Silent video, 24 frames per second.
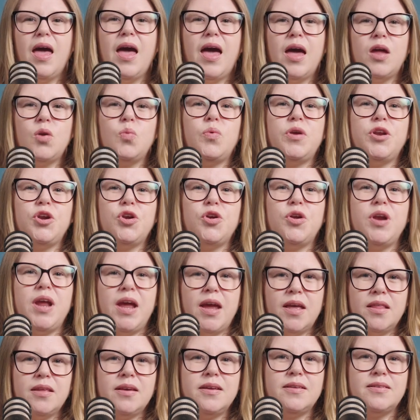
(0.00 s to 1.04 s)
And when you're
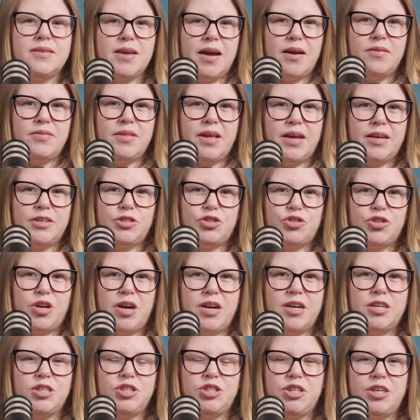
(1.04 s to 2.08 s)
nailing down that
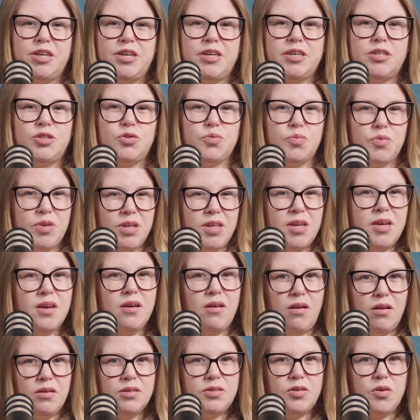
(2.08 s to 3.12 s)
strategy, it's really
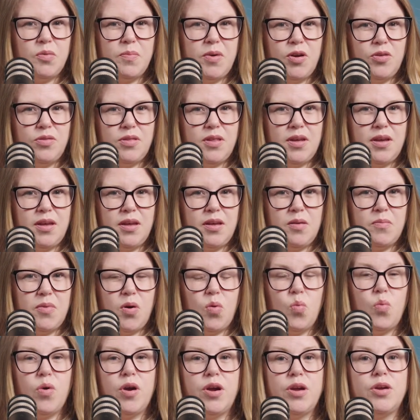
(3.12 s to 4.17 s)
also about thinking
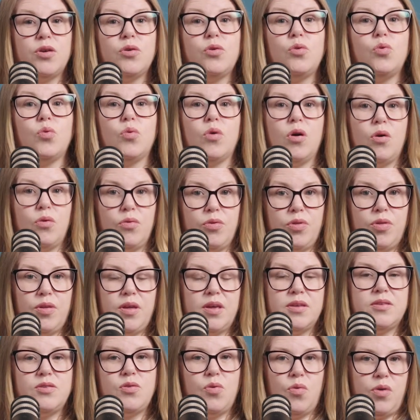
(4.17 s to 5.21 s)
about where your growth
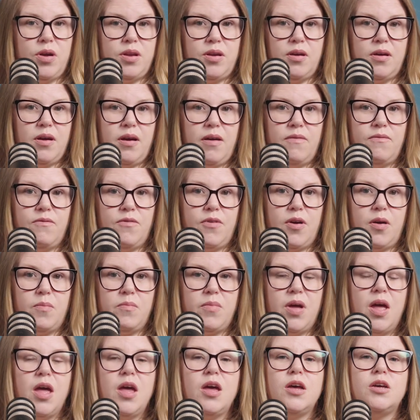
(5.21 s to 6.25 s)
is going to come from.
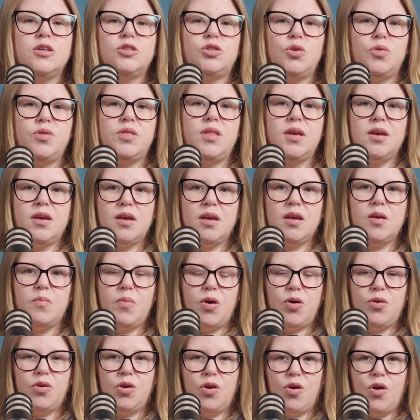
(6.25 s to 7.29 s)
So thinking
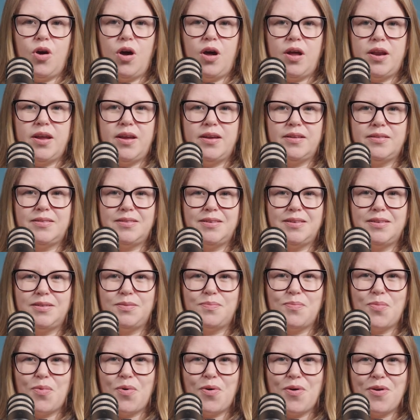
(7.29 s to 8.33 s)
about your audiences
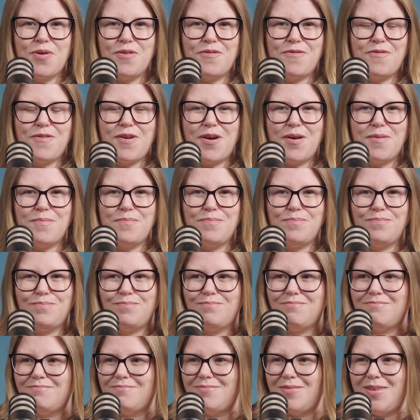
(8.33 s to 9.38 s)
more from,
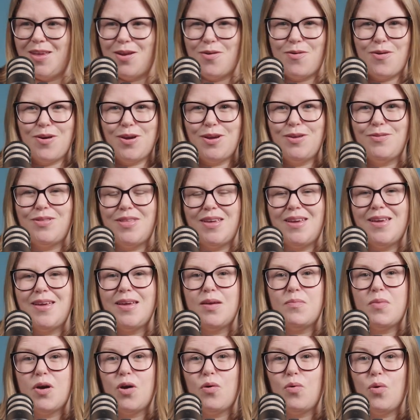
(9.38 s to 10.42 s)
are you thinking
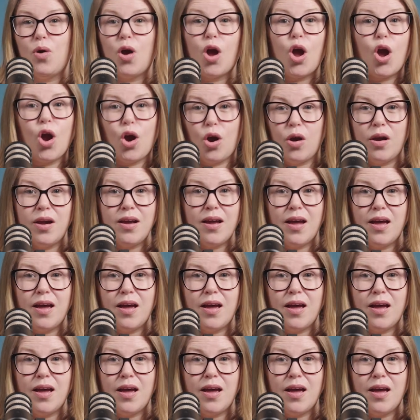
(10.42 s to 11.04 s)
about current